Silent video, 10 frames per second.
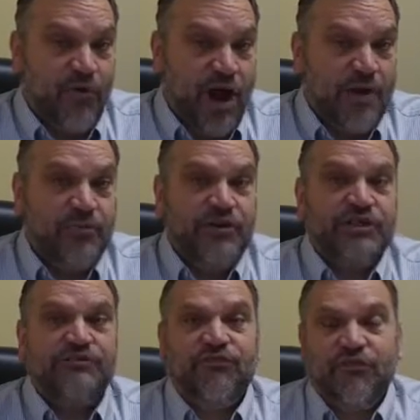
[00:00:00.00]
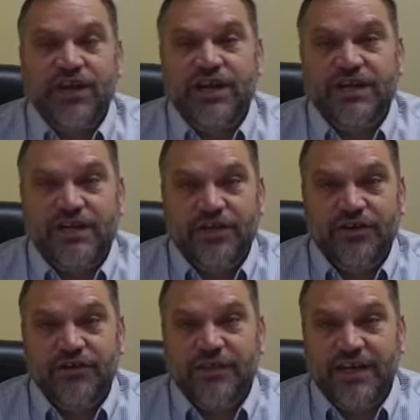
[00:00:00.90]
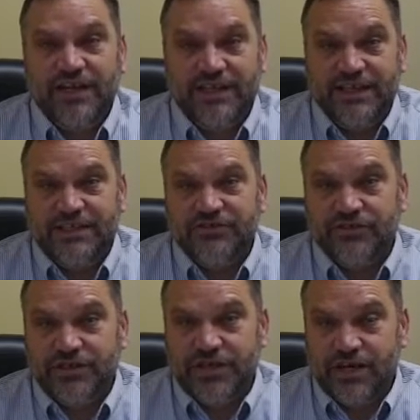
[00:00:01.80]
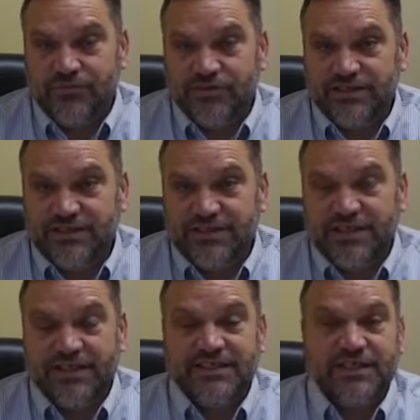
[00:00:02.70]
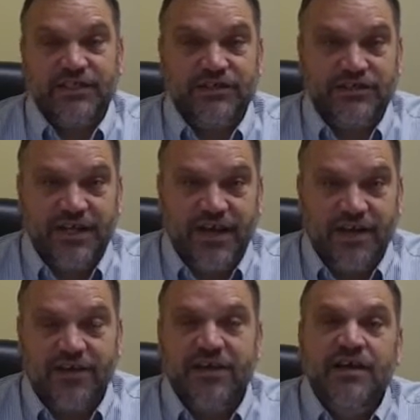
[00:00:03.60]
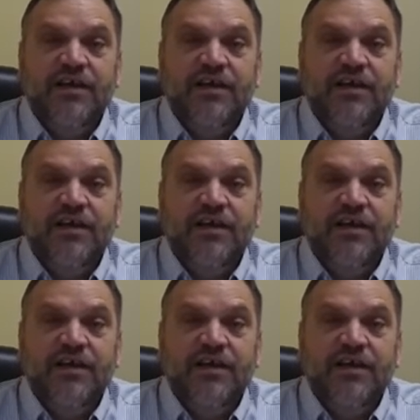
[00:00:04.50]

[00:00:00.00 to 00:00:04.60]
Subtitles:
property is free and clear of any liens or encumbrances, and it's a clear title.